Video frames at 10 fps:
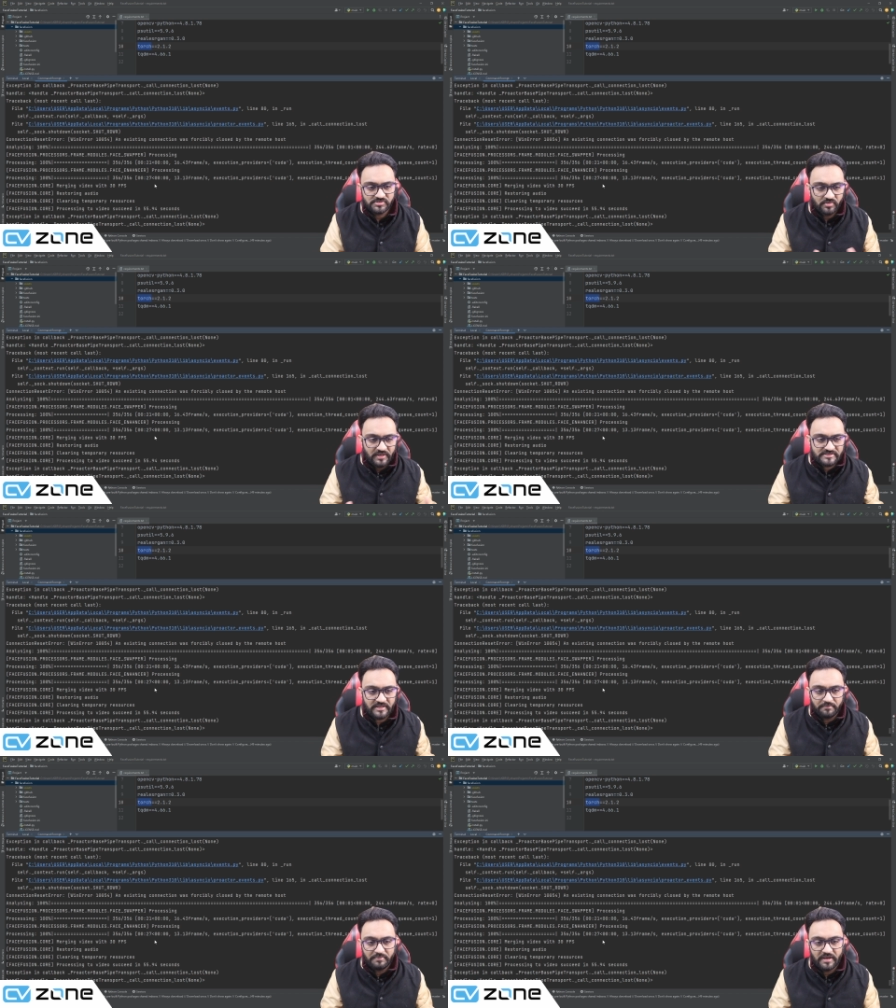So less
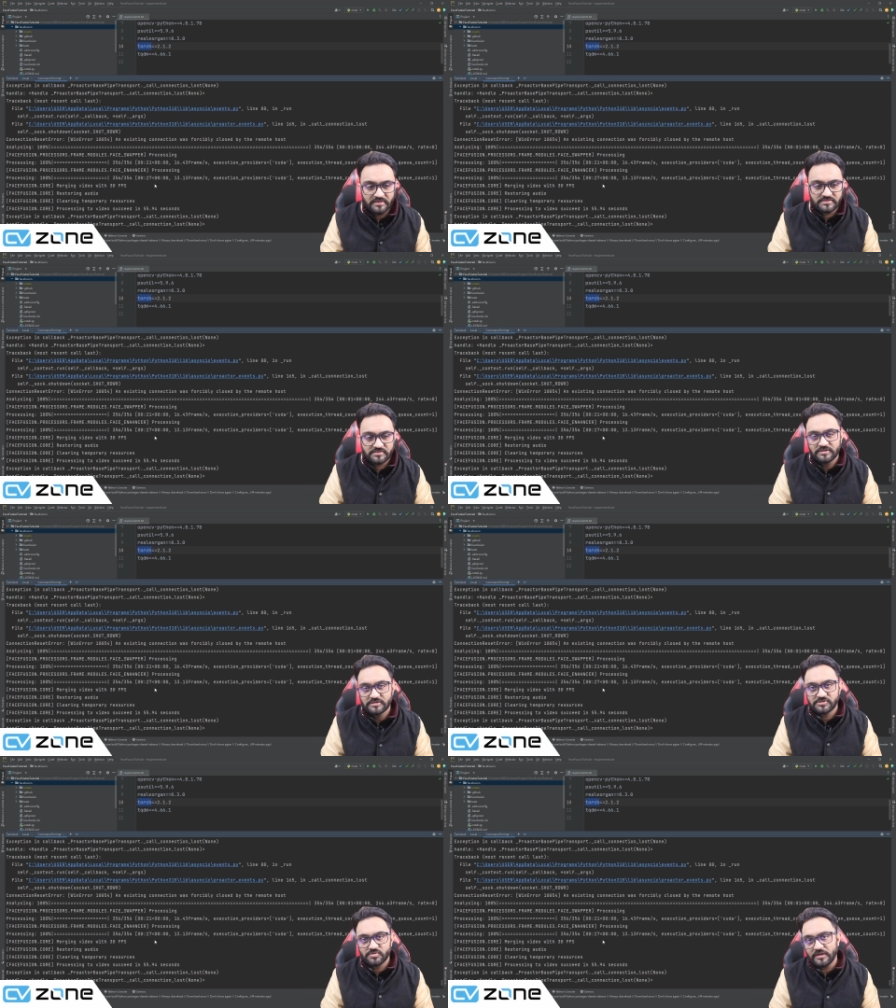than a minute
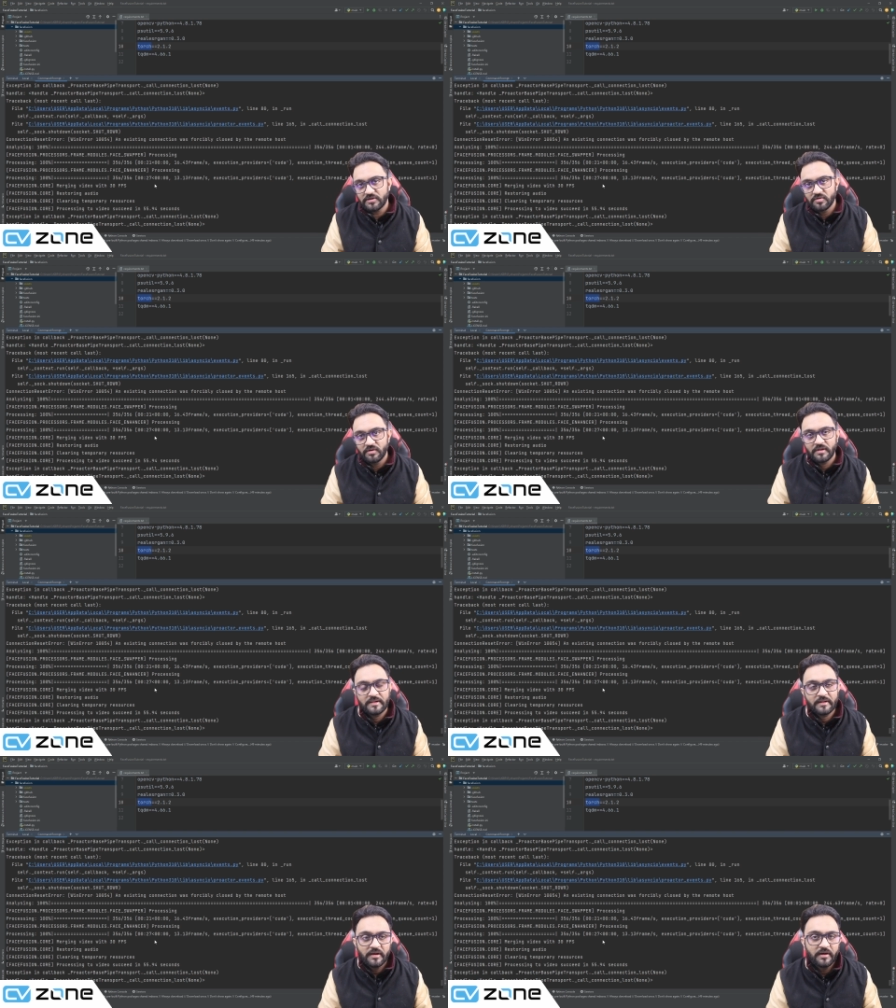is quite good
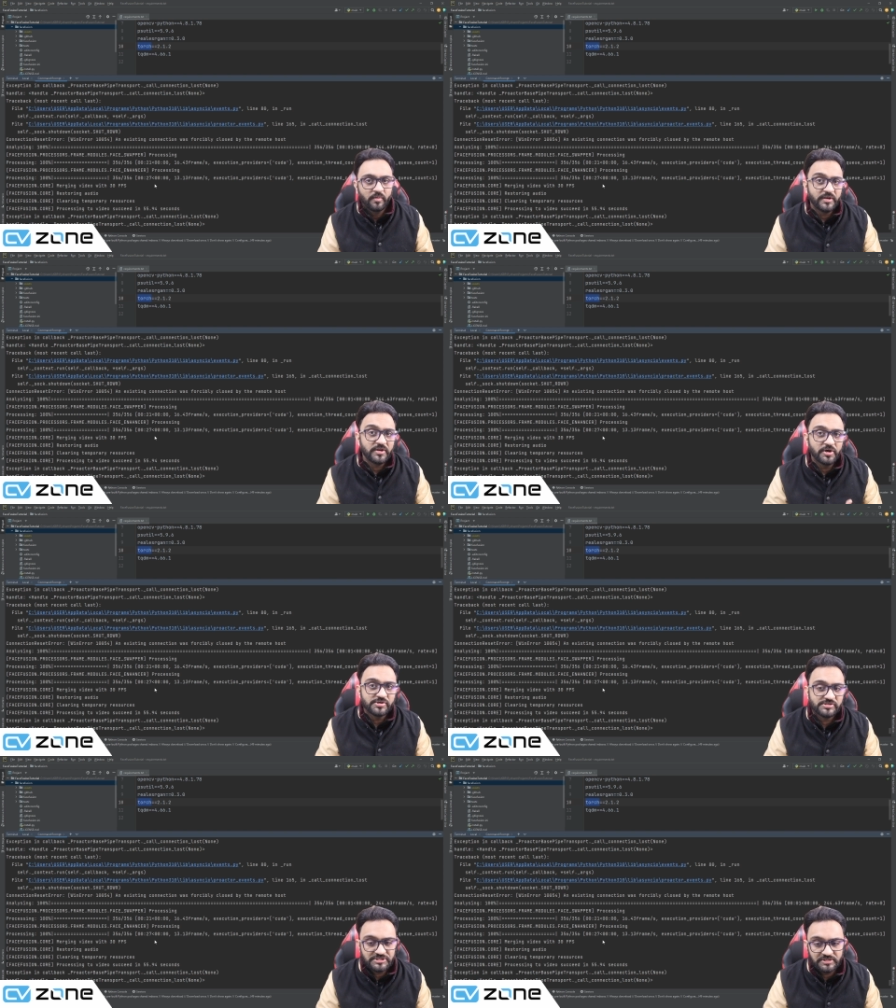when you're
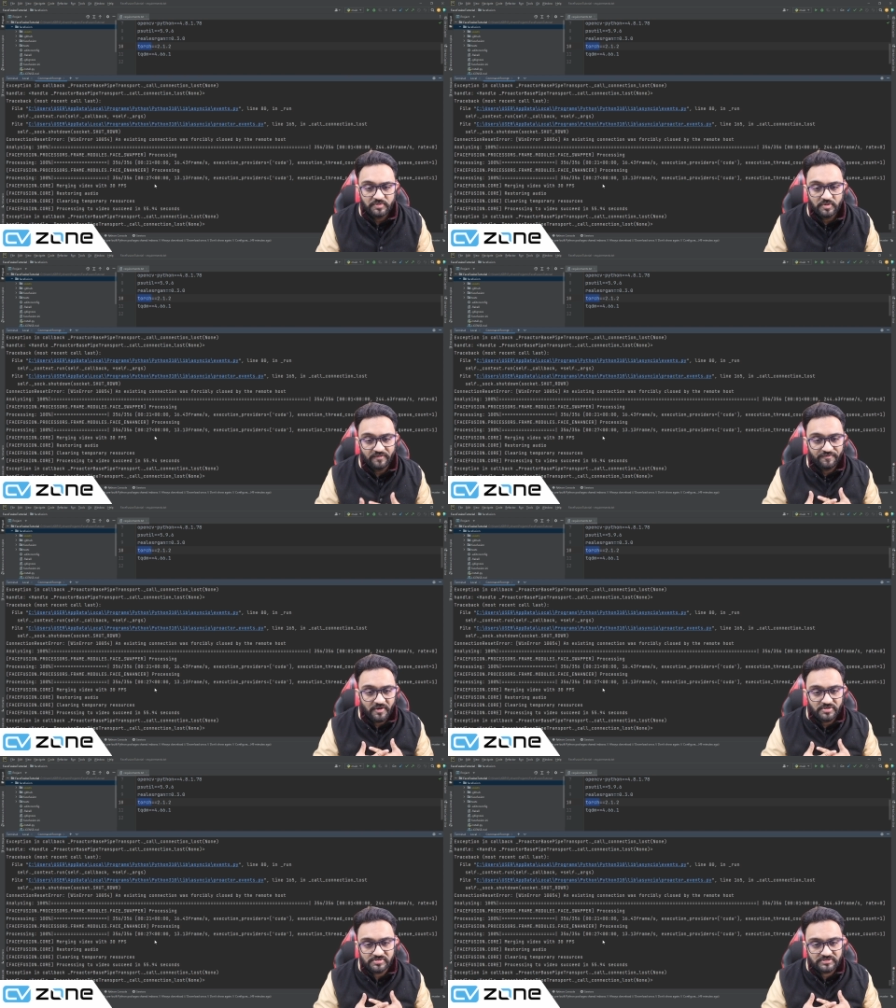using a GPU. If you're
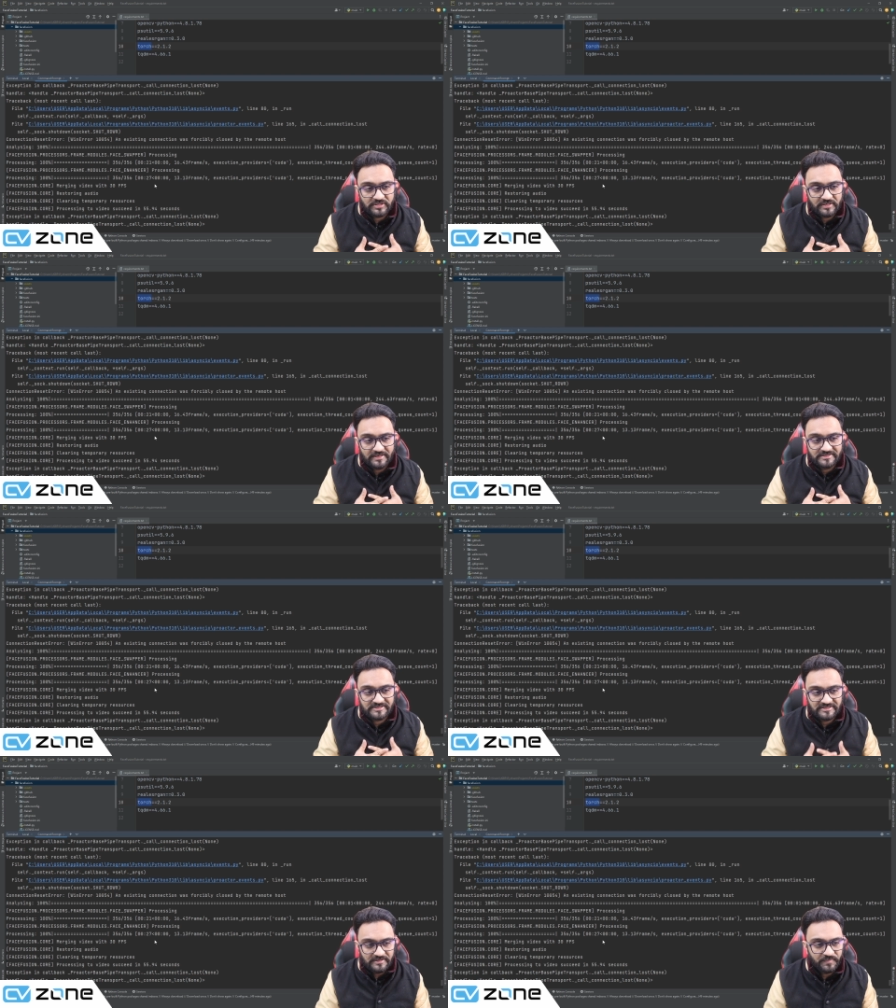using a
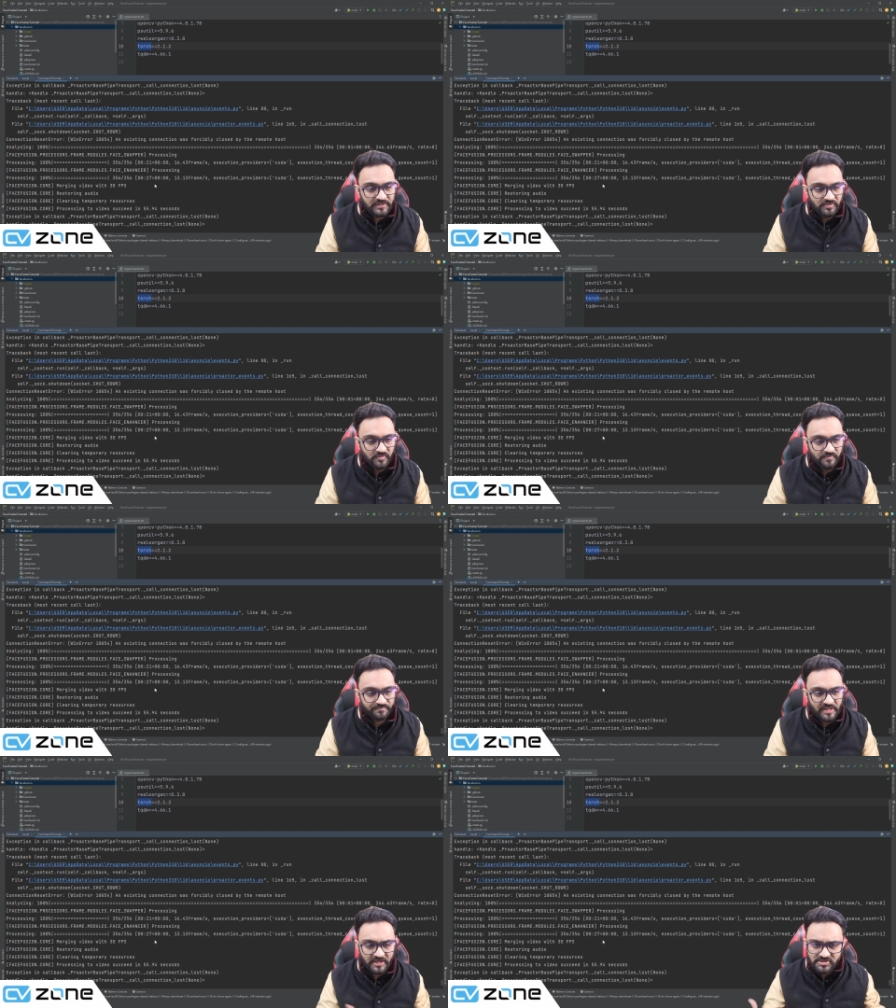CPU,
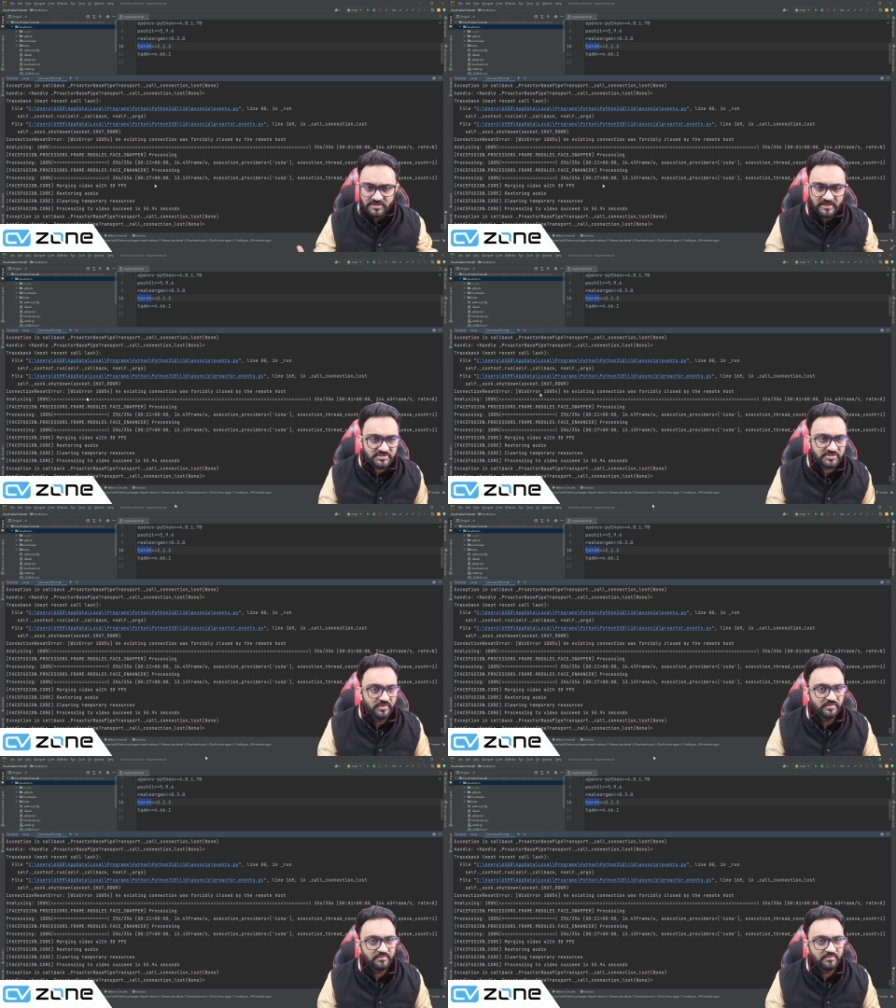actually, let's do it.